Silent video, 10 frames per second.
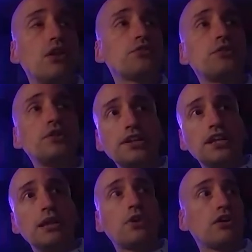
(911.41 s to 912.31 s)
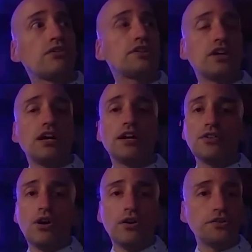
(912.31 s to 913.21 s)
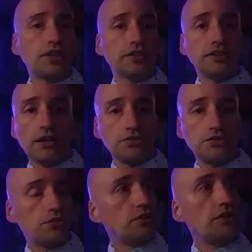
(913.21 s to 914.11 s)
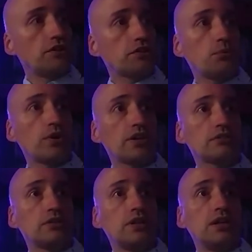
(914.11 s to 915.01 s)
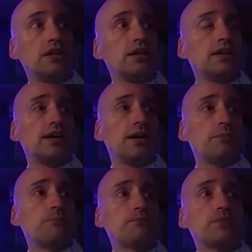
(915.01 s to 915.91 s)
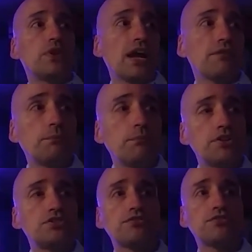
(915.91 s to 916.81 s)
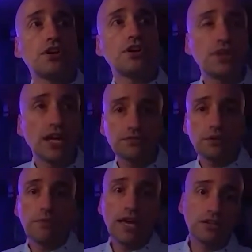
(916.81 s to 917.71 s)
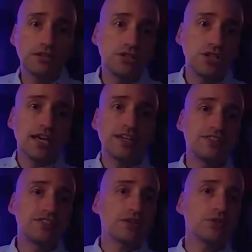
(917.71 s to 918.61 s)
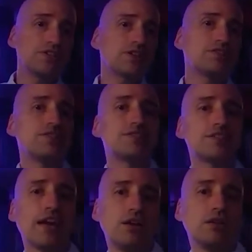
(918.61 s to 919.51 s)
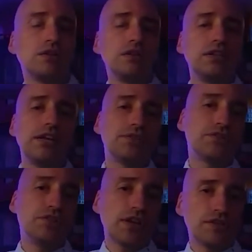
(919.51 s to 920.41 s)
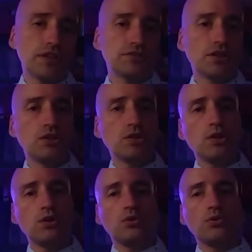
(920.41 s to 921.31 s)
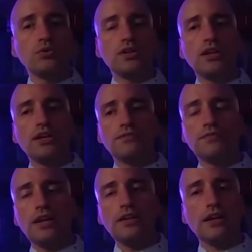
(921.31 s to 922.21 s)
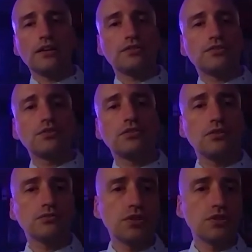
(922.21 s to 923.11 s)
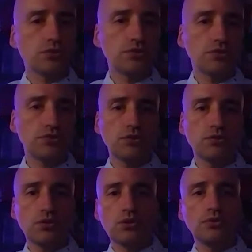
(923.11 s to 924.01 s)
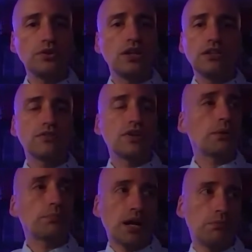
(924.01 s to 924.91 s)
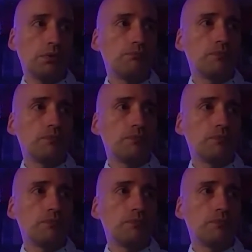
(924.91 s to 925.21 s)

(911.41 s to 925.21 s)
also need to keep current on all the technologies you need to support. You have a bunch of stuff you have to manage, and it generally doesn't scale. If your CSS doesn't load, if any external resources don't load, you've got a problem.